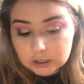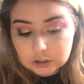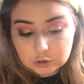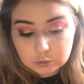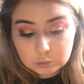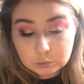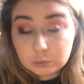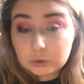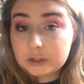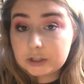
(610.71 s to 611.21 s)
It's
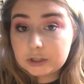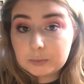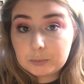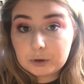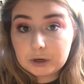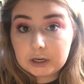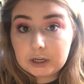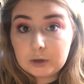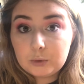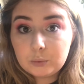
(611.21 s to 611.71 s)
really
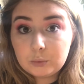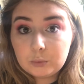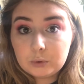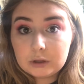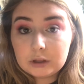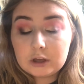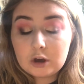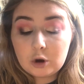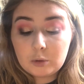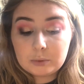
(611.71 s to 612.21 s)
pretty,
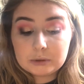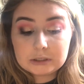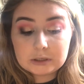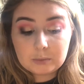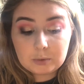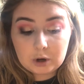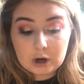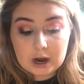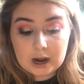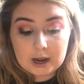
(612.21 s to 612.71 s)
really opens up
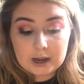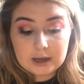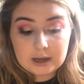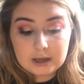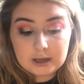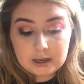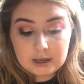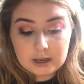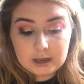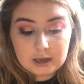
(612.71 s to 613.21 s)
your eye,
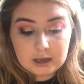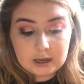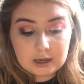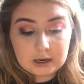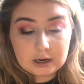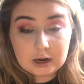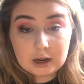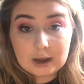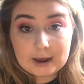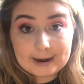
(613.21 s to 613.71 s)

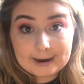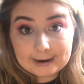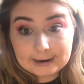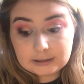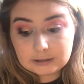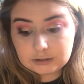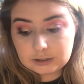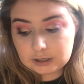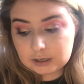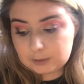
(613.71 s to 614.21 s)
and I
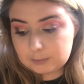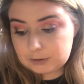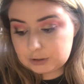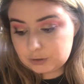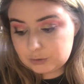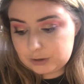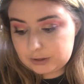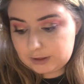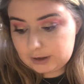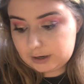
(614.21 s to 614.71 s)
highly recommend
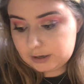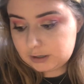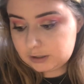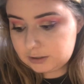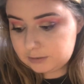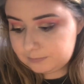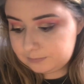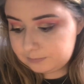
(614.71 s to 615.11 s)
doing that.